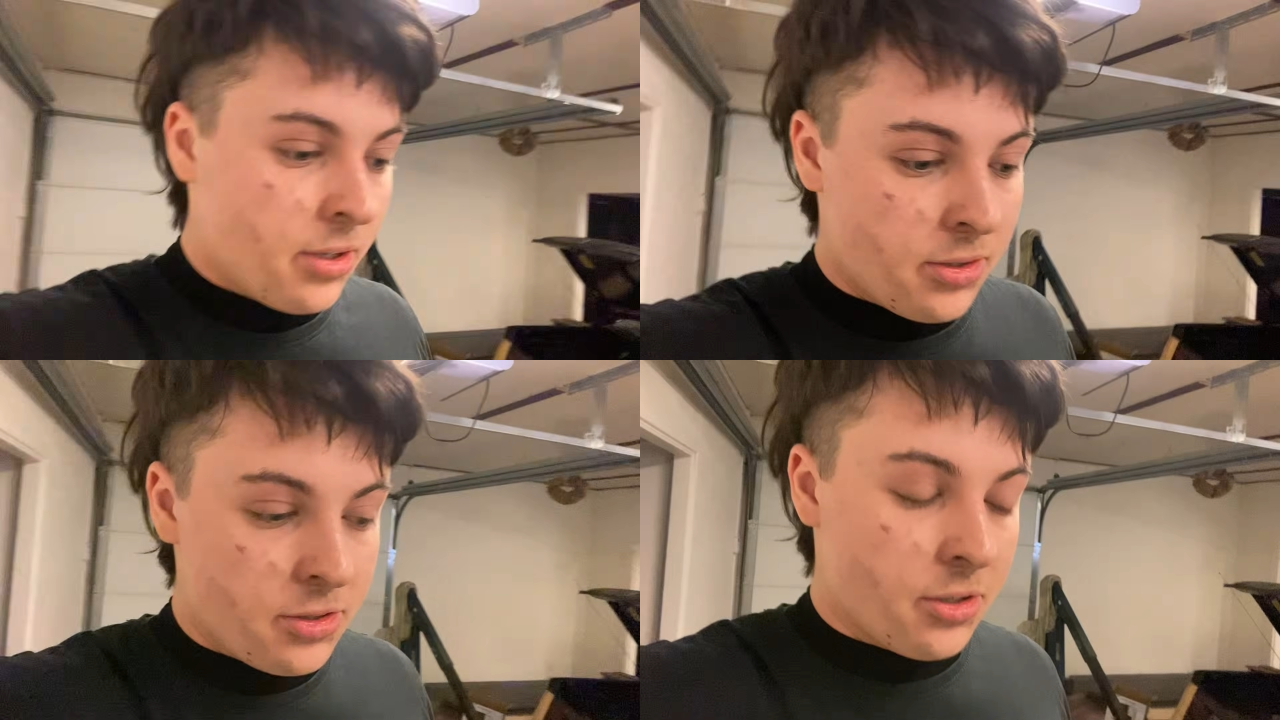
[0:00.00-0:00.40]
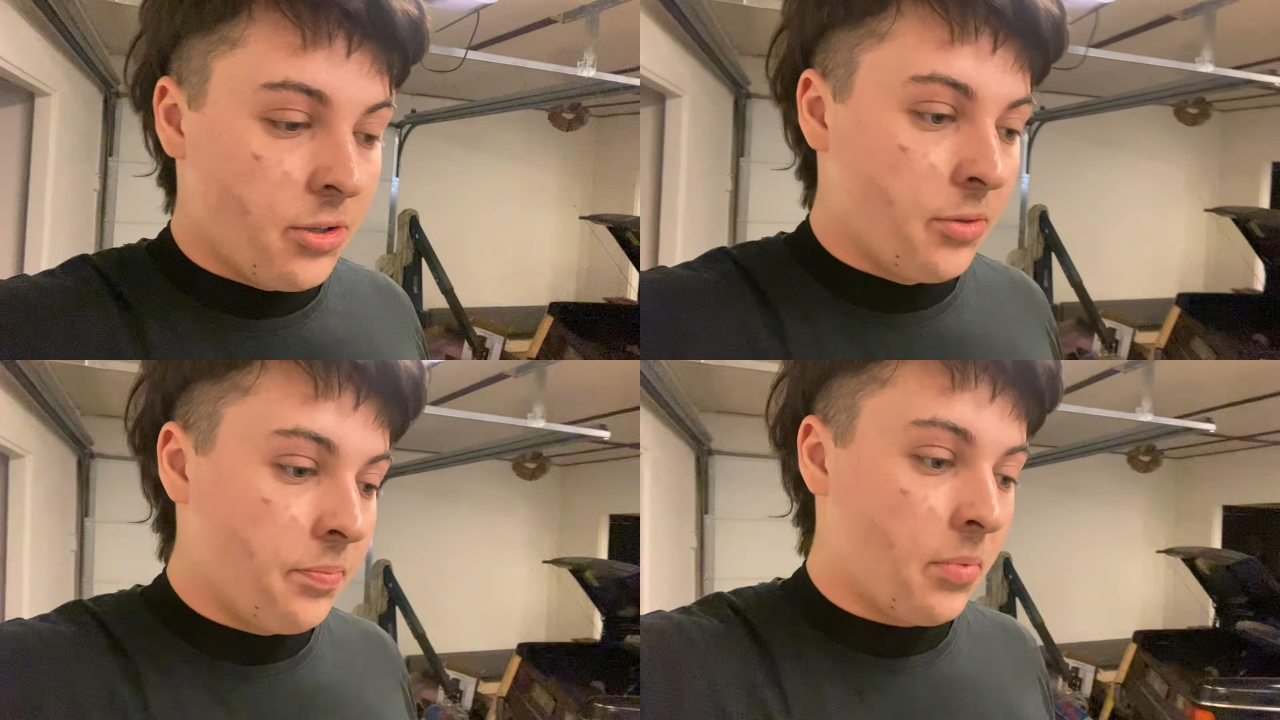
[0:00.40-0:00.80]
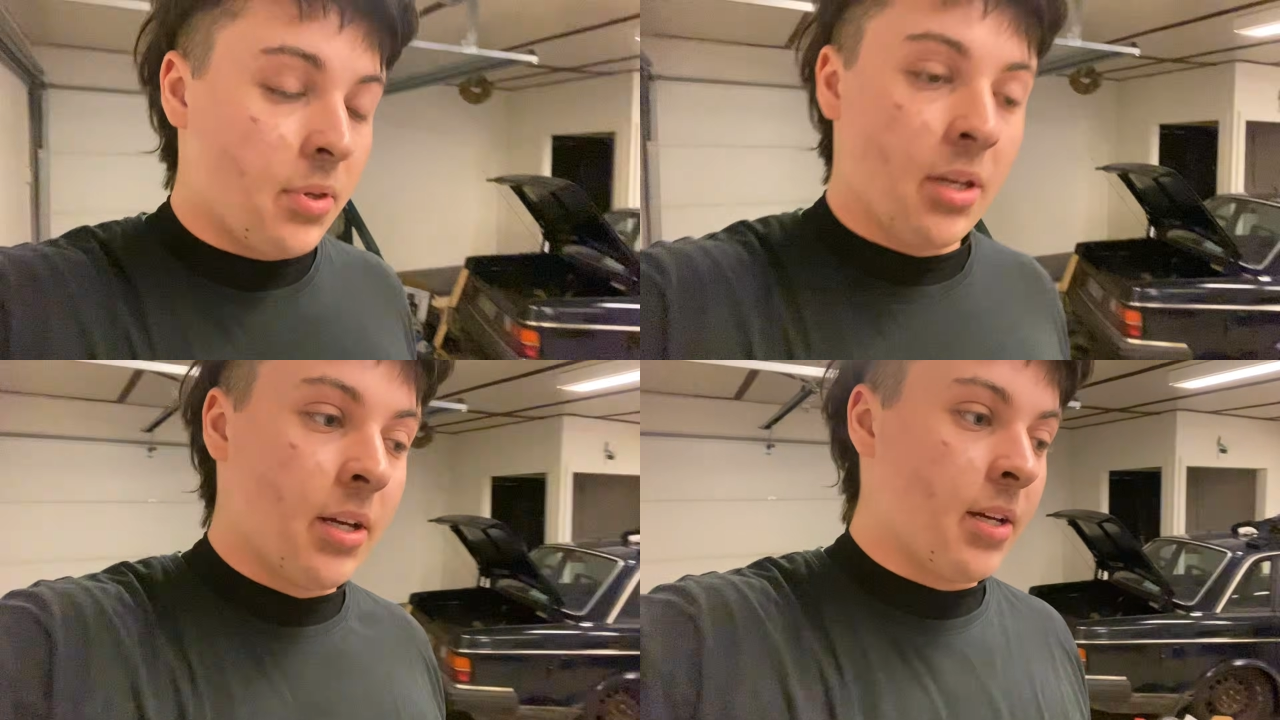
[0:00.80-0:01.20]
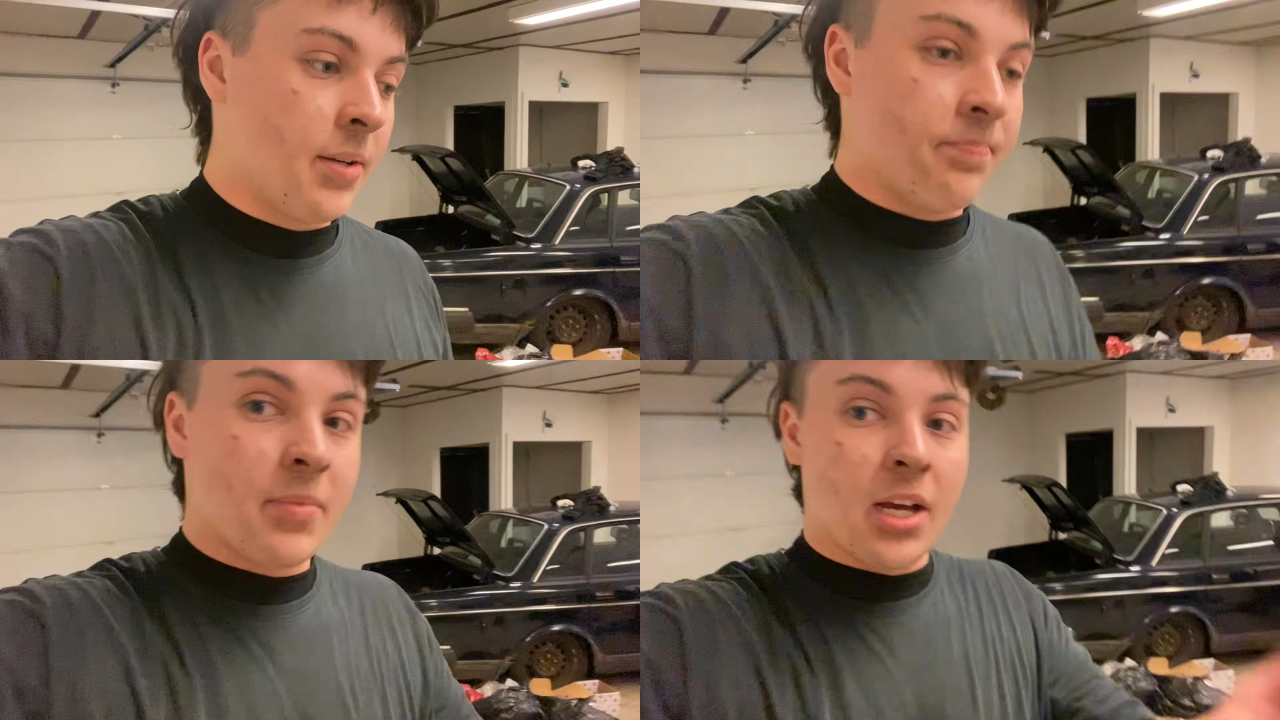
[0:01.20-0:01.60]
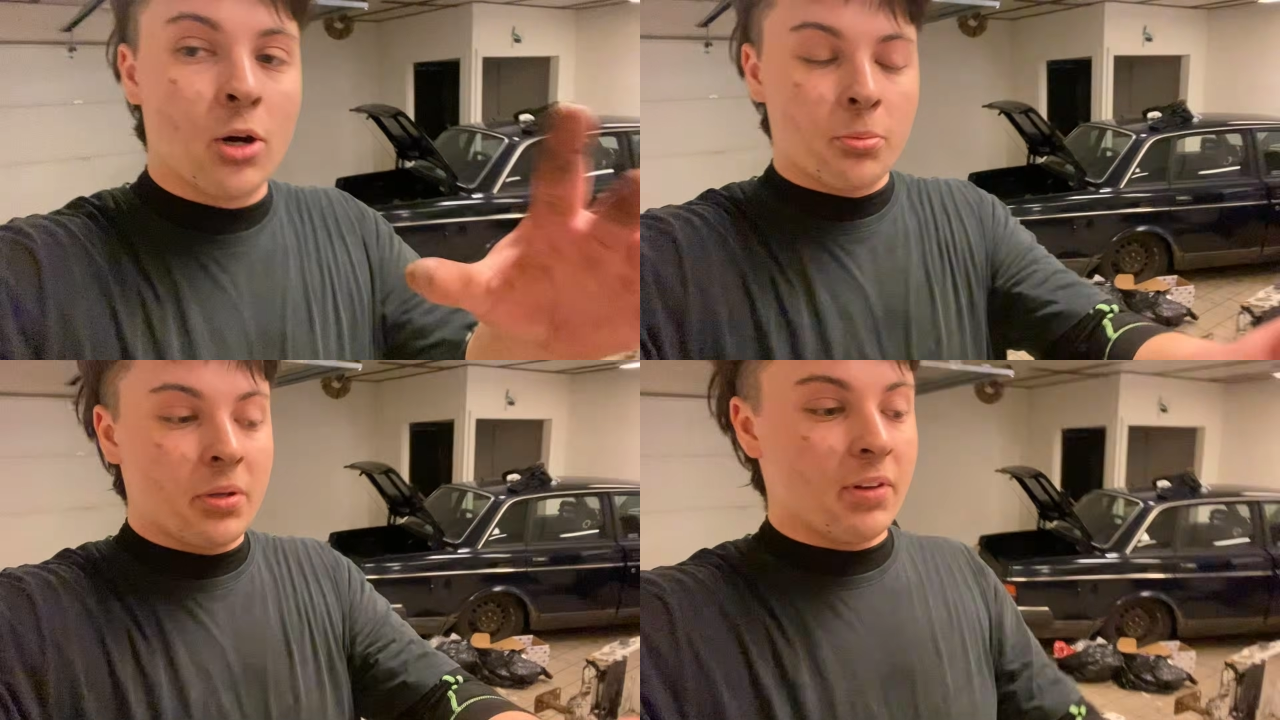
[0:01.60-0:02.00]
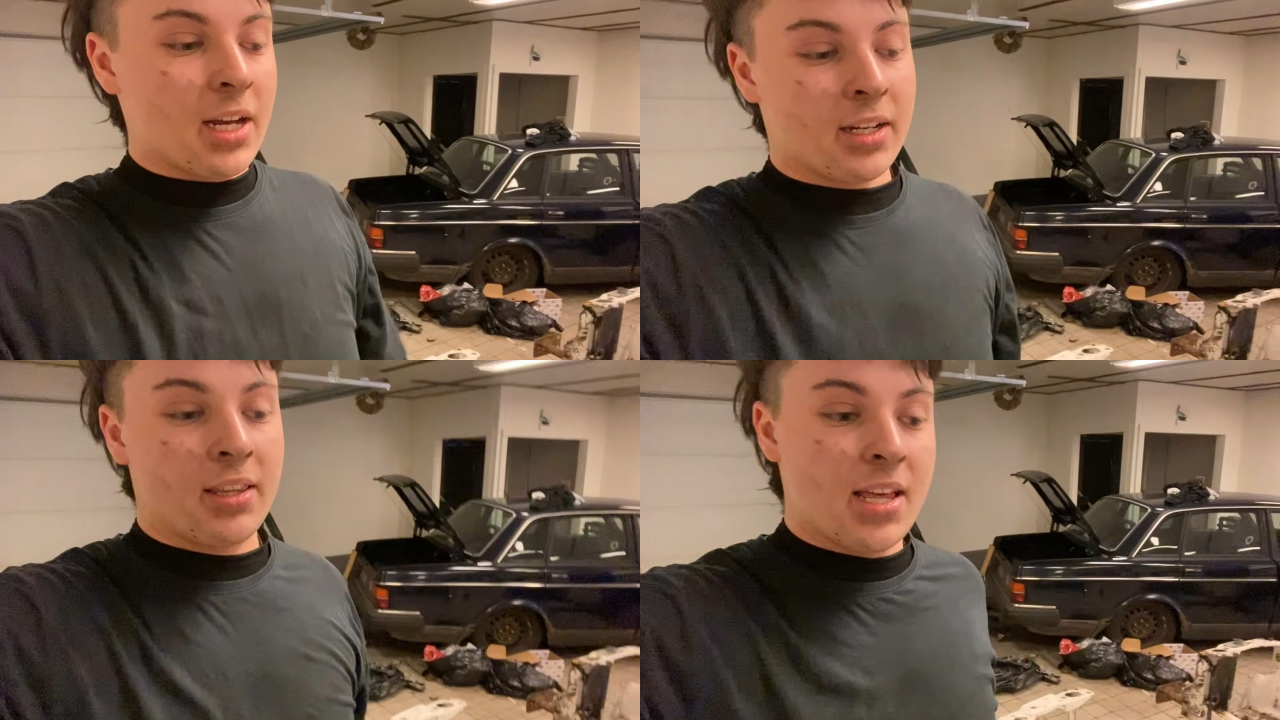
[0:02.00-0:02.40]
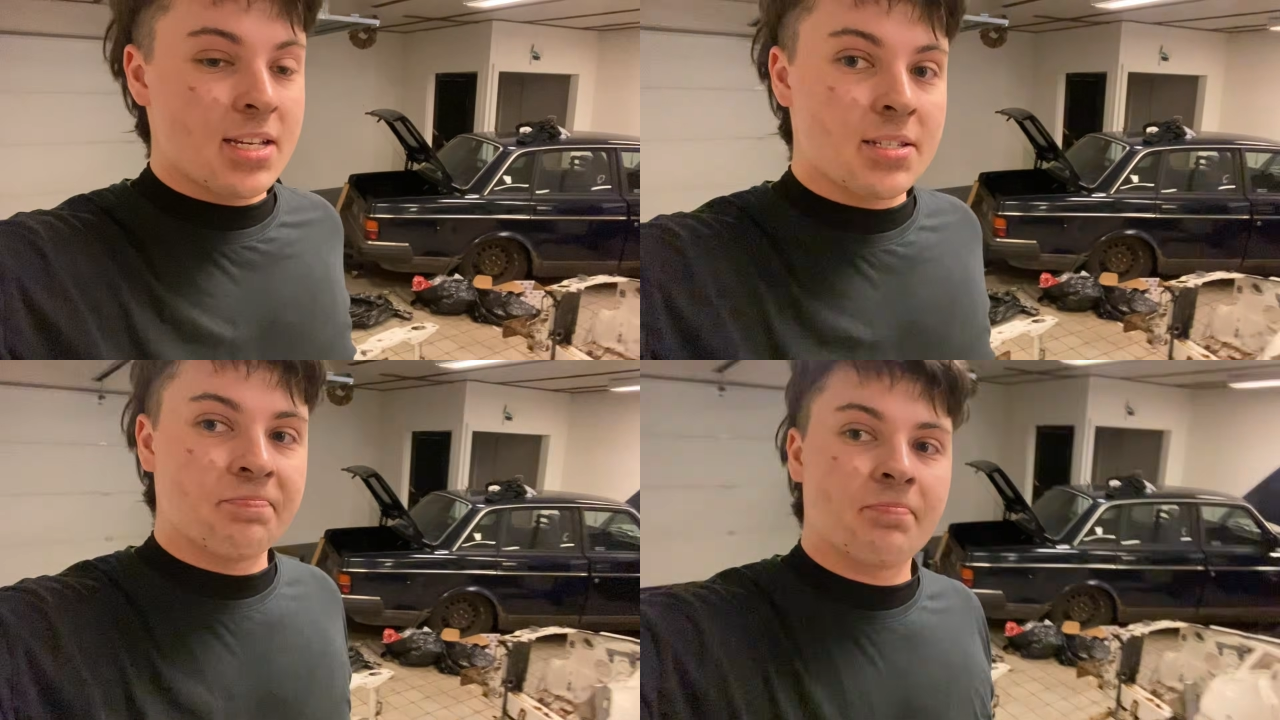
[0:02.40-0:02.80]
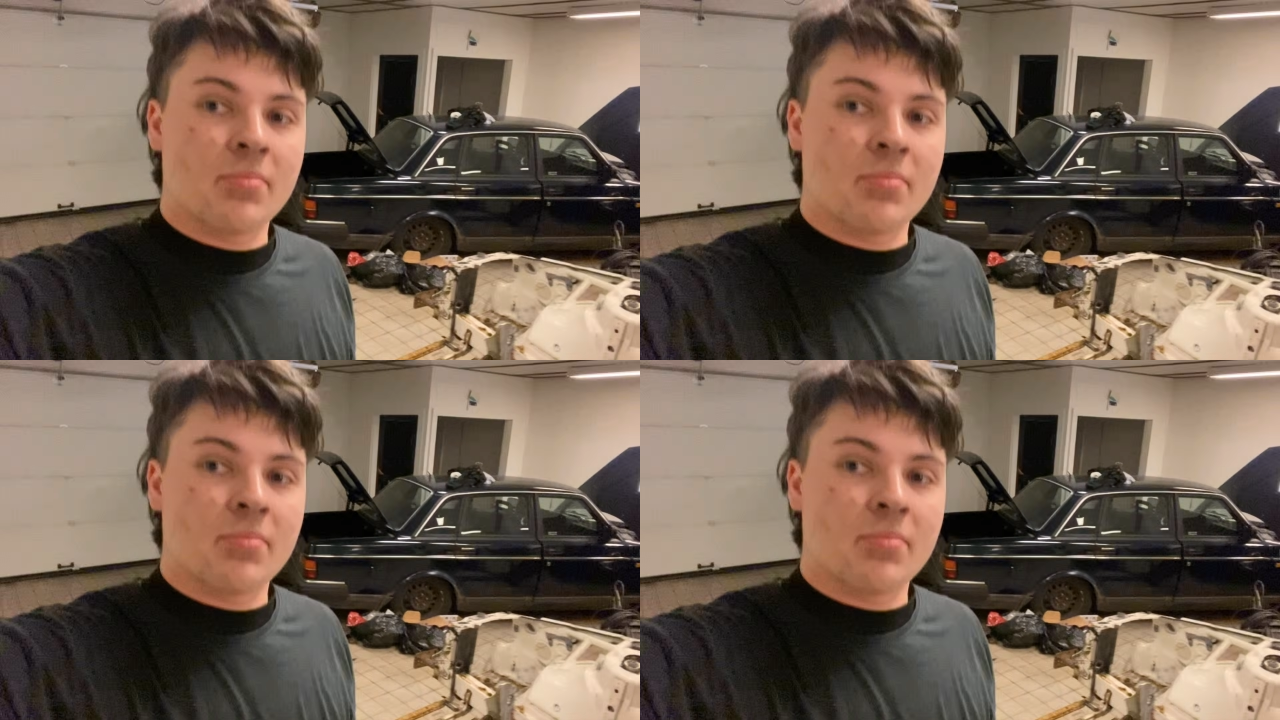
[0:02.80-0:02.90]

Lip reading: So I hope you've liked this.